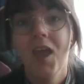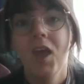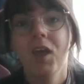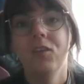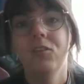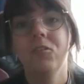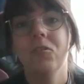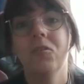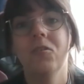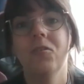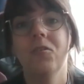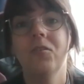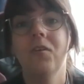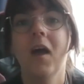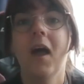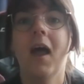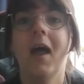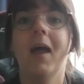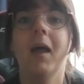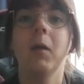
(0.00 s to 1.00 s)
So
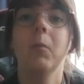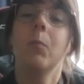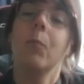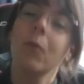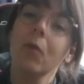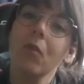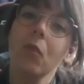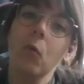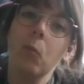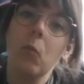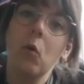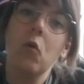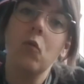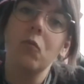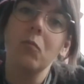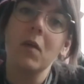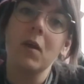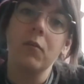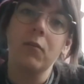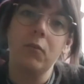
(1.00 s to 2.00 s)
I pulled them over
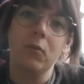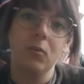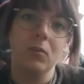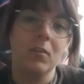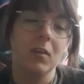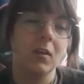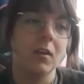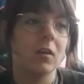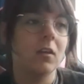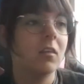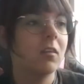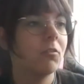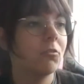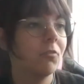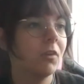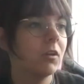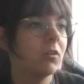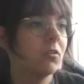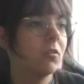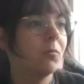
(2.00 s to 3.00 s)
my foot and I
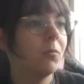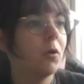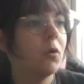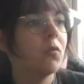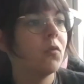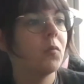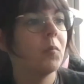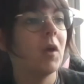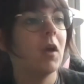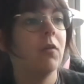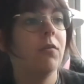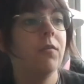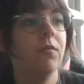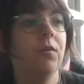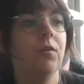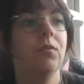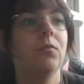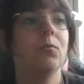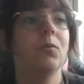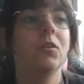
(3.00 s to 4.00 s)
stretched them over my foot,